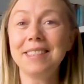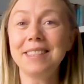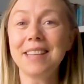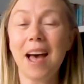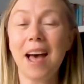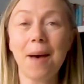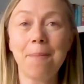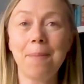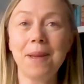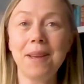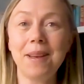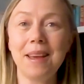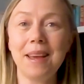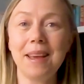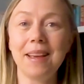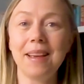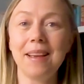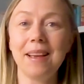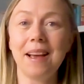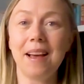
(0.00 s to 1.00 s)

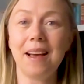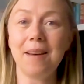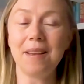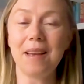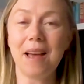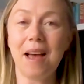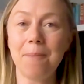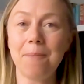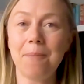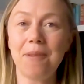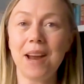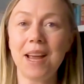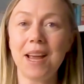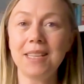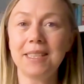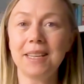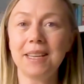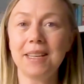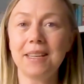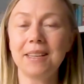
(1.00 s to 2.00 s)
happening at
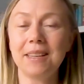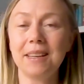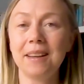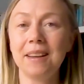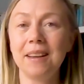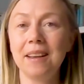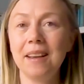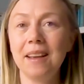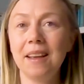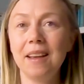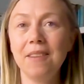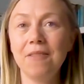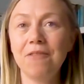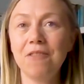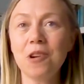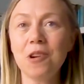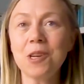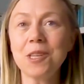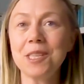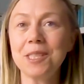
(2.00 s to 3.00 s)
present in
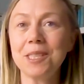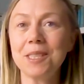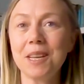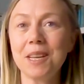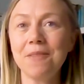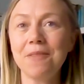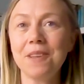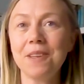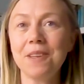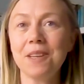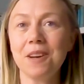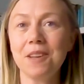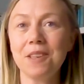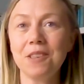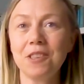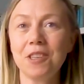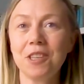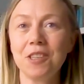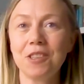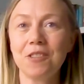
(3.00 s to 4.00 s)
47
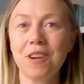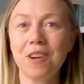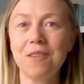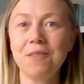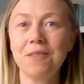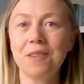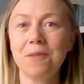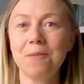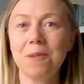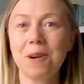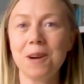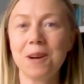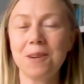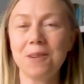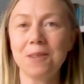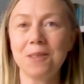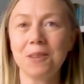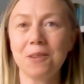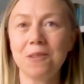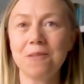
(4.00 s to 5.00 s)
countries around the
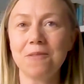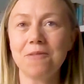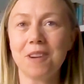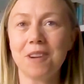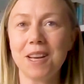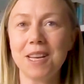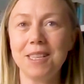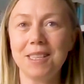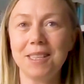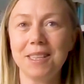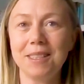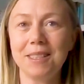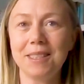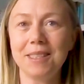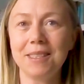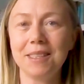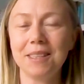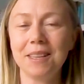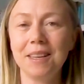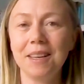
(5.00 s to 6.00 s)
world on
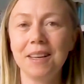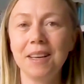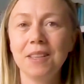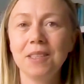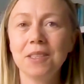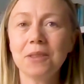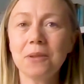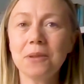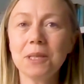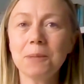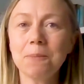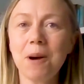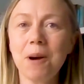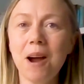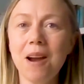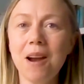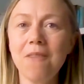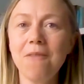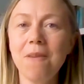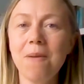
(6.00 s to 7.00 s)
Fridays. Mm-hmm. So it's
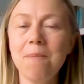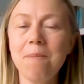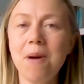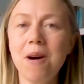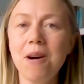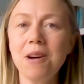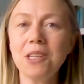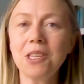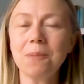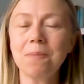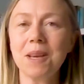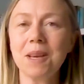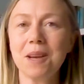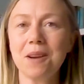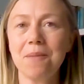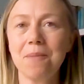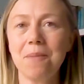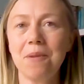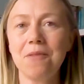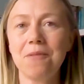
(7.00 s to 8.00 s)
part of a much
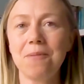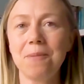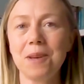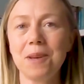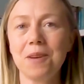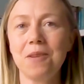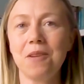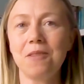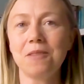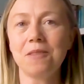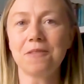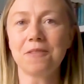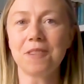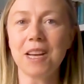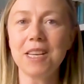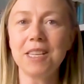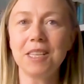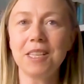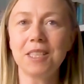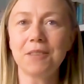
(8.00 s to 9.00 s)
bigger movement called
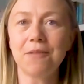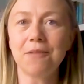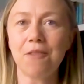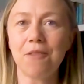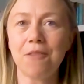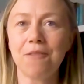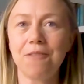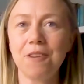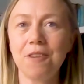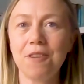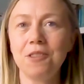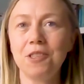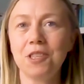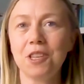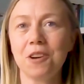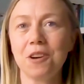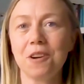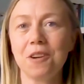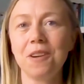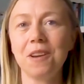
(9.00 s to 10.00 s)
Fridays for
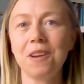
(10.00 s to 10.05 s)
Future.